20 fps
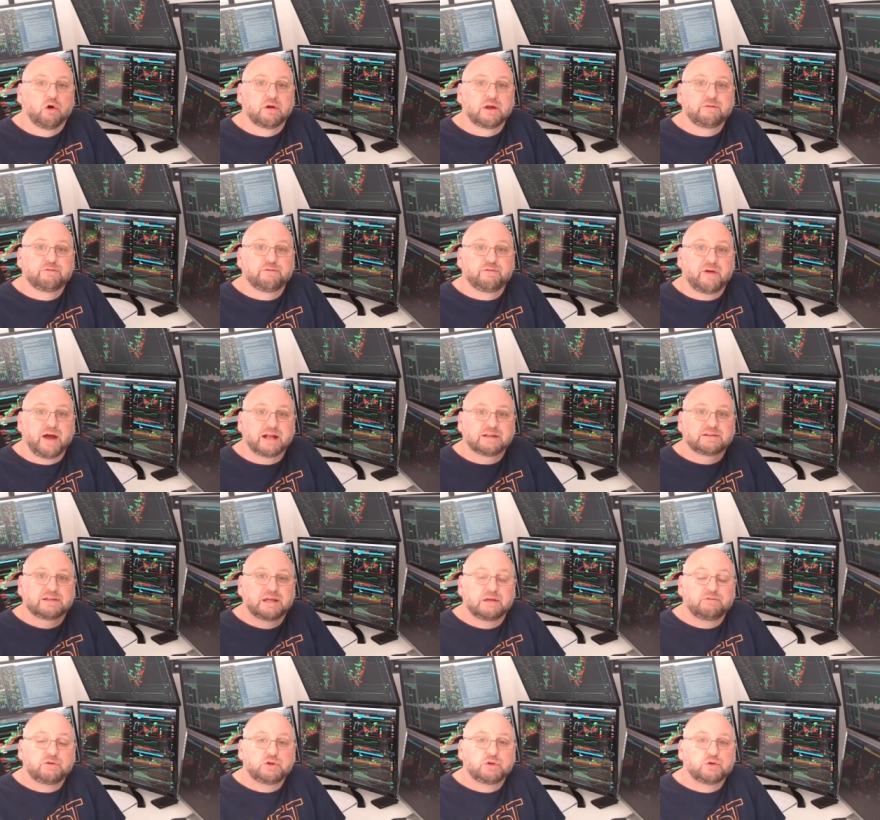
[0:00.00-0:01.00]
or in fact,
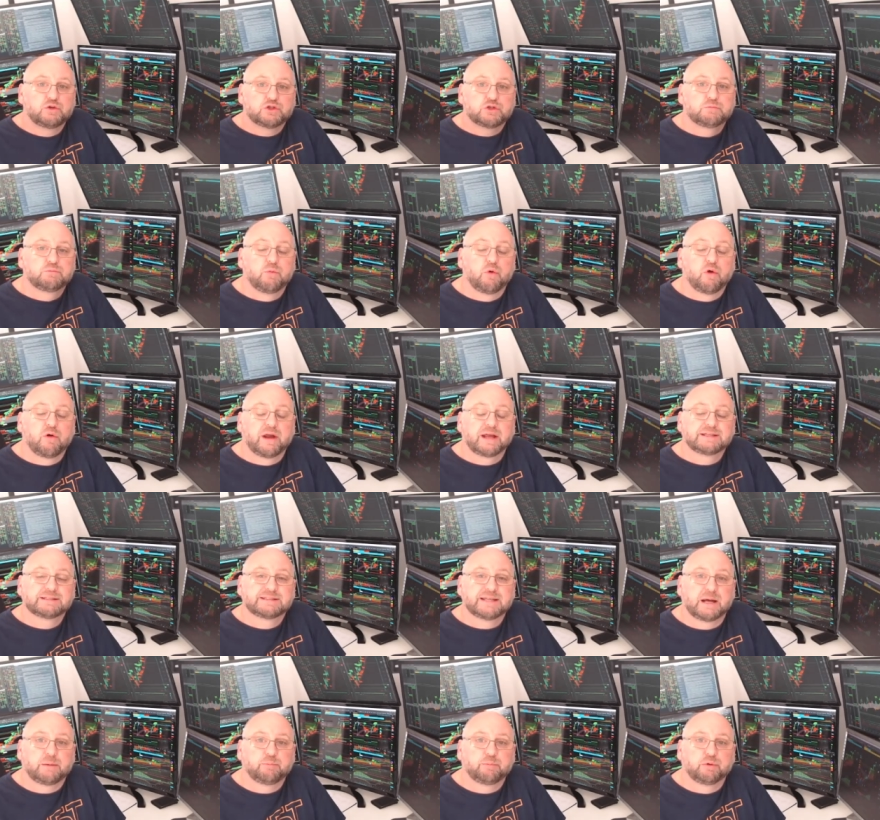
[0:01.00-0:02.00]
giving you some more
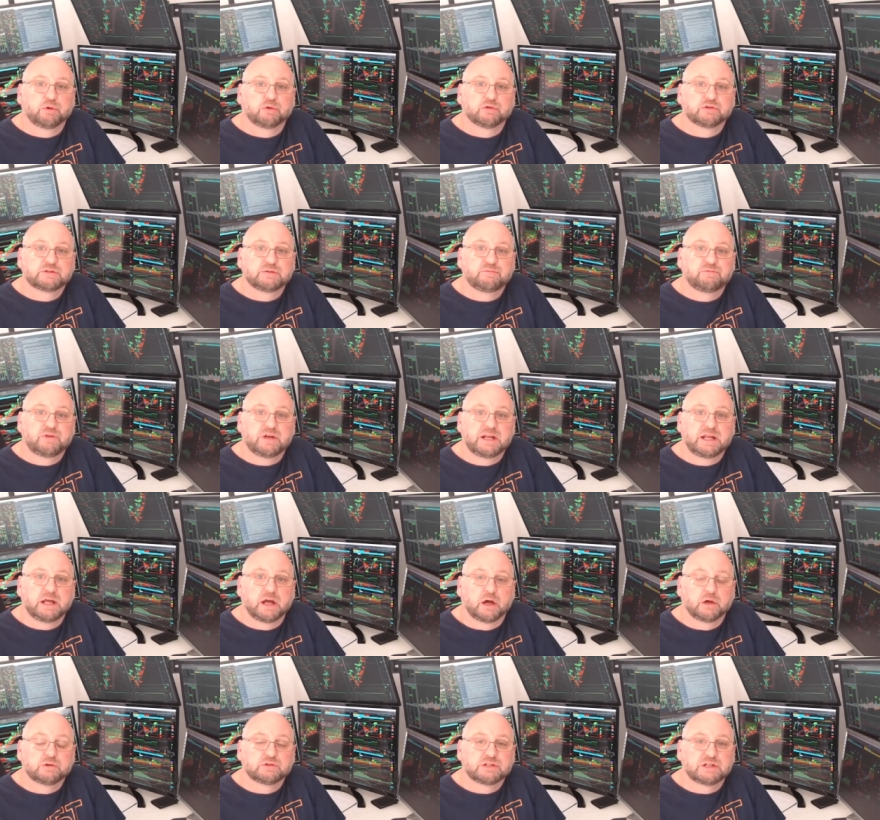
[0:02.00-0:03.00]
examples in
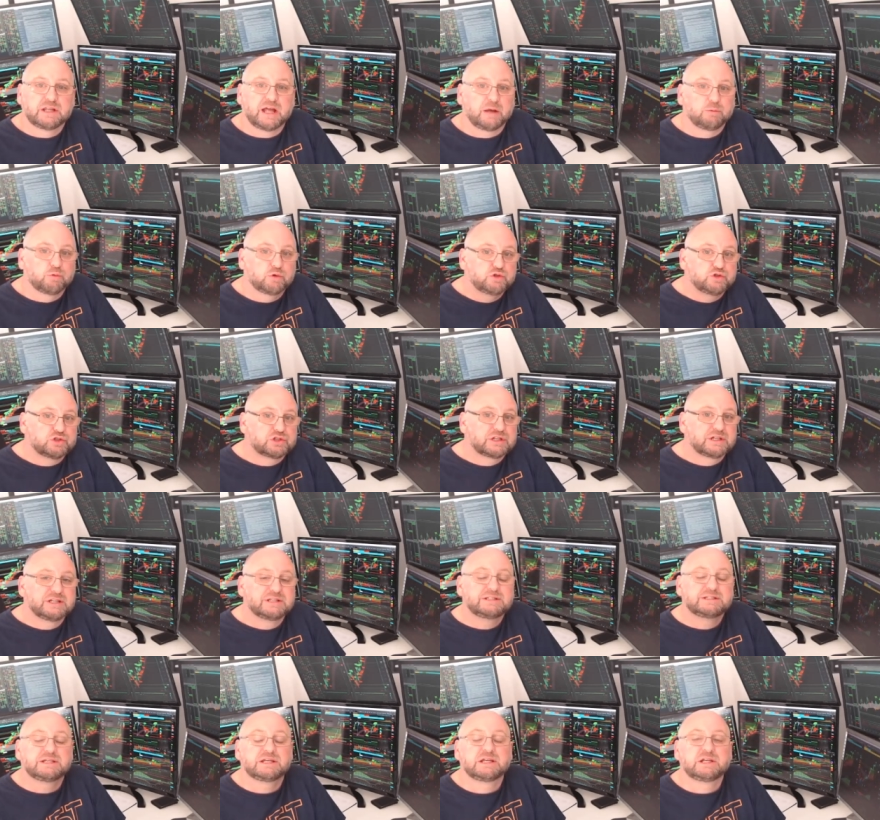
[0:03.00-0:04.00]
videos, and that will just
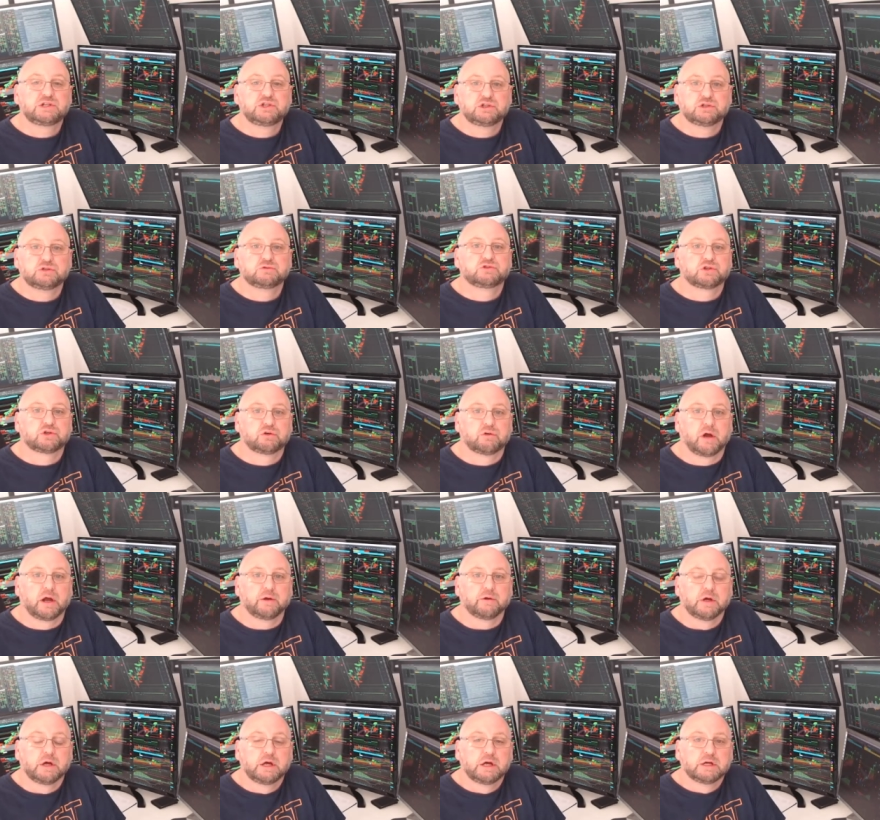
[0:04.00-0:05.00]
continue to
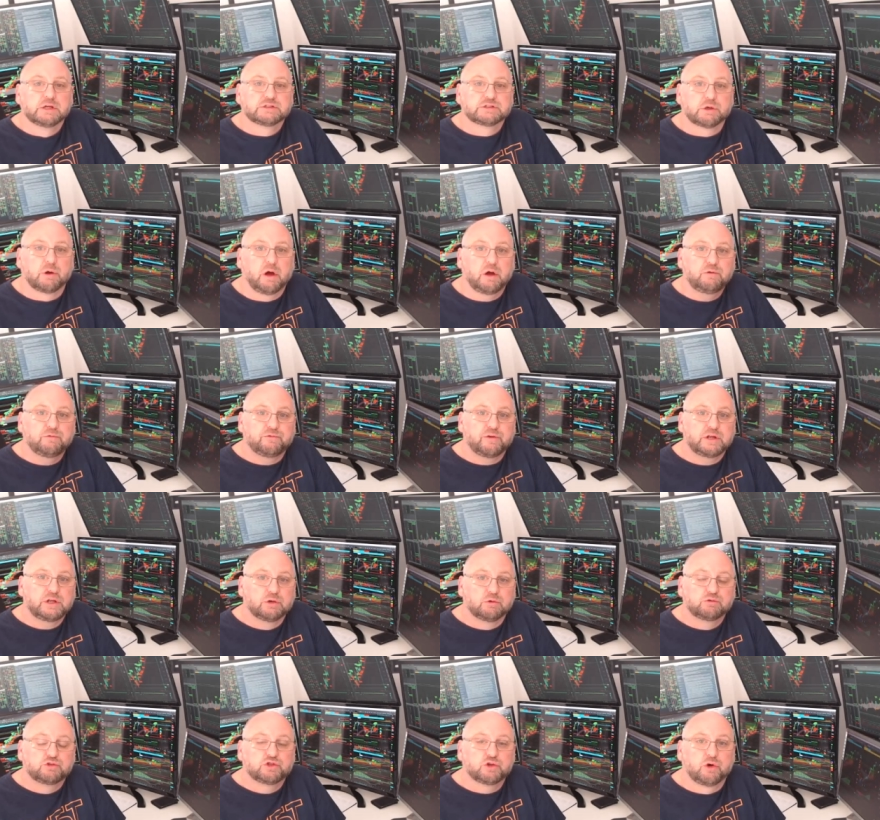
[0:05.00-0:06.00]
grow. So, hopefully,
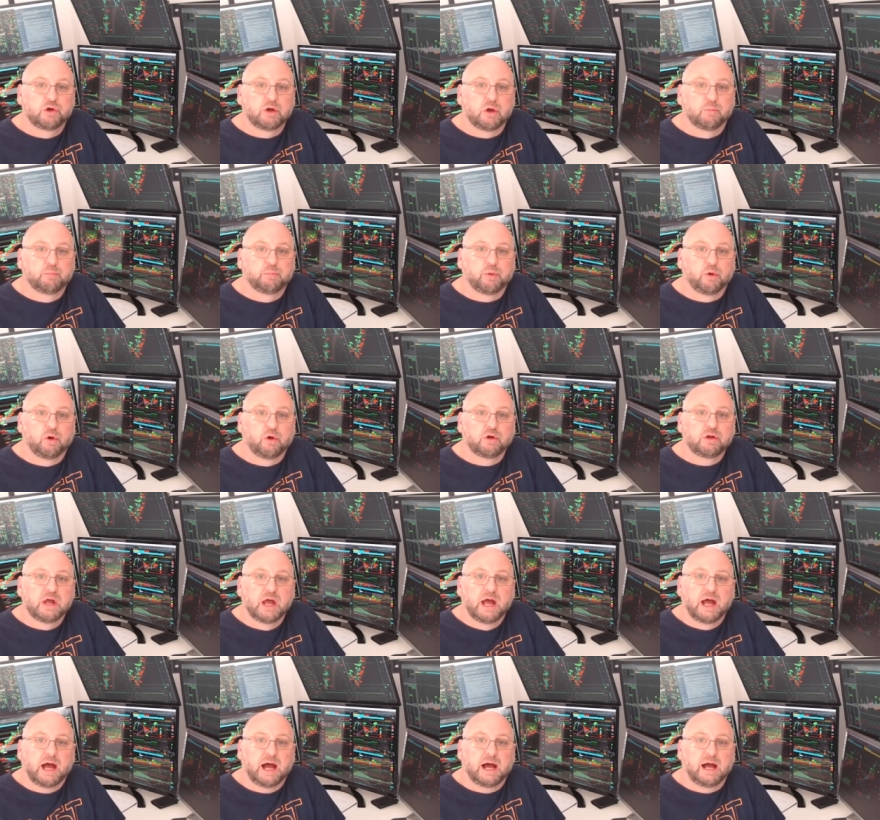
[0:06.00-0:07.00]
you'll join on board
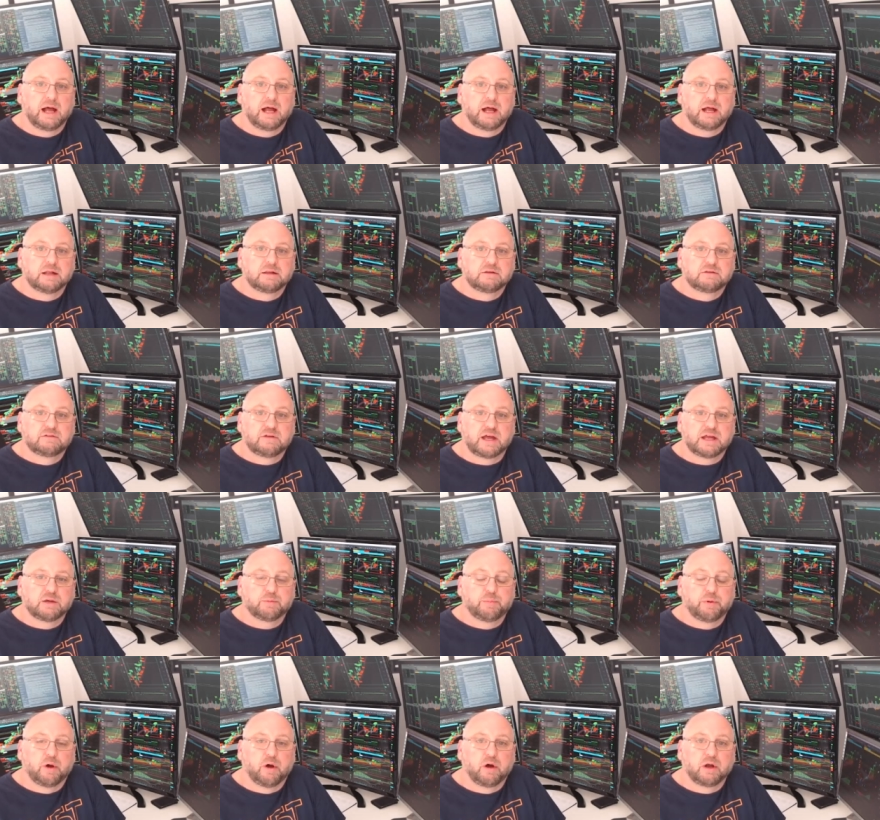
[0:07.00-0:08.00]
uh, and
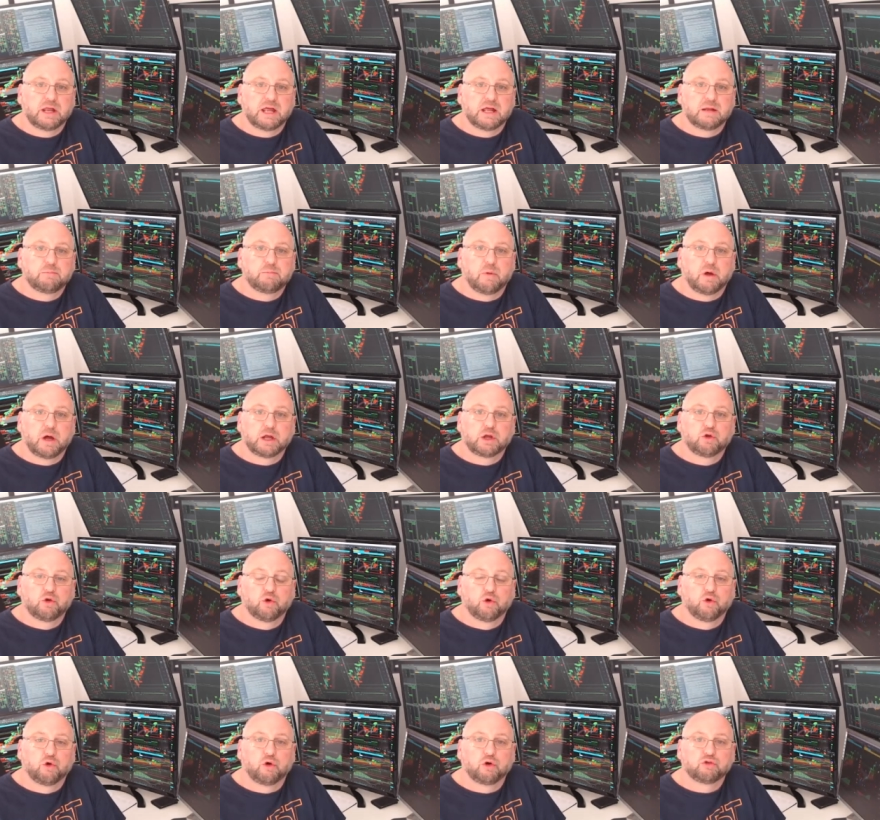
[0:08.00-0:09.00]
take part in my
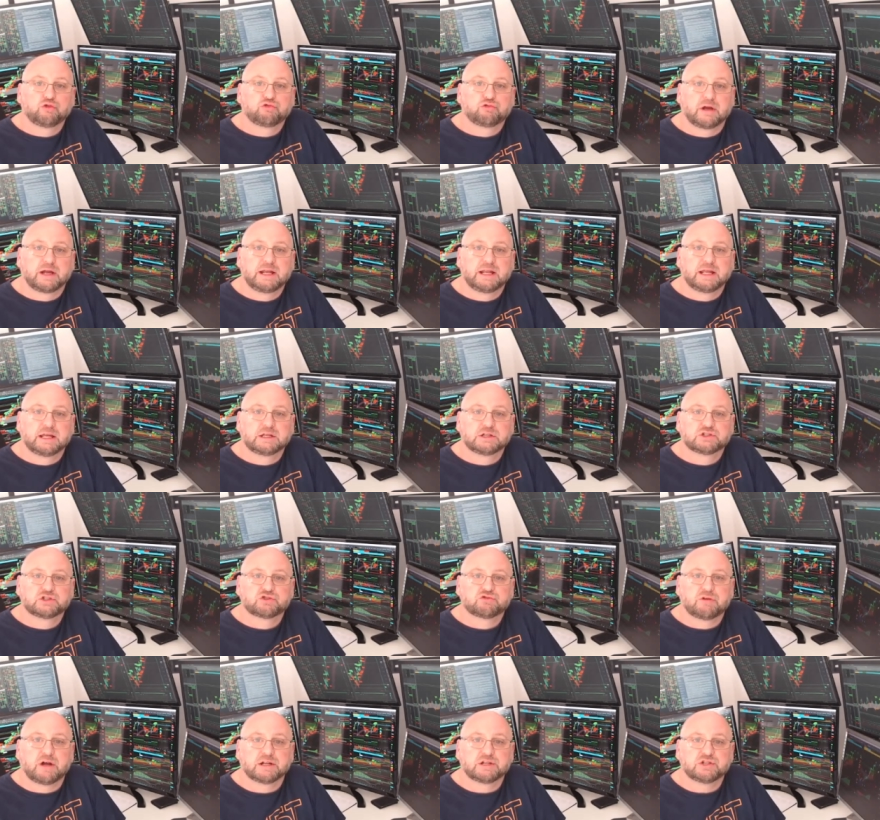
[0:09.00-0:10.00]
core trading
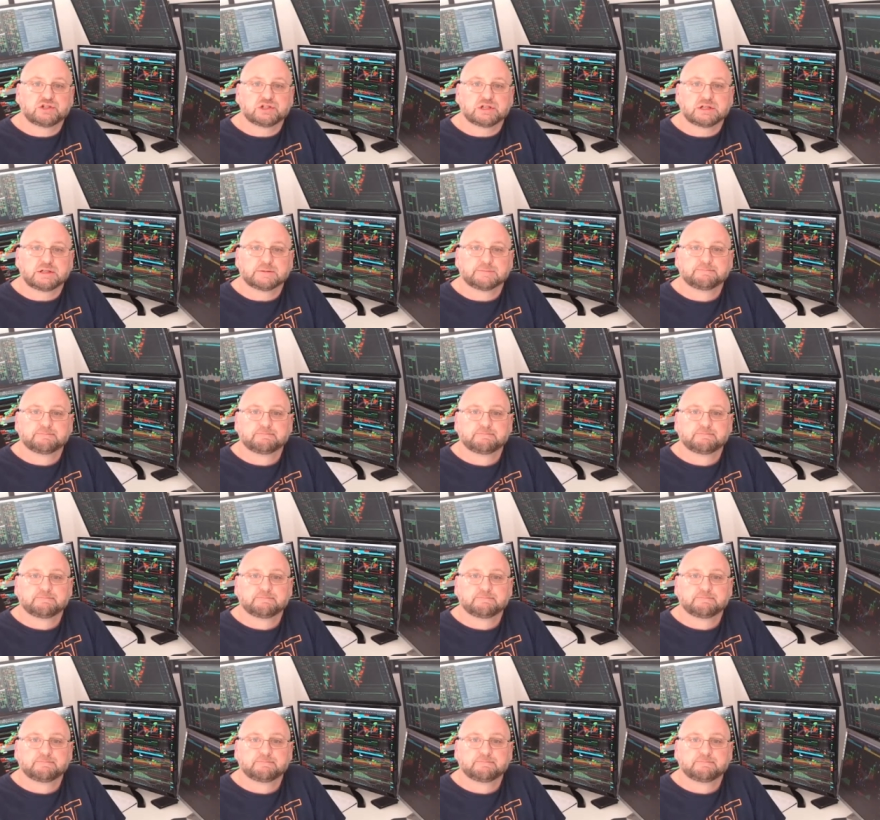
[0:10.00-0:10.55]
strategy.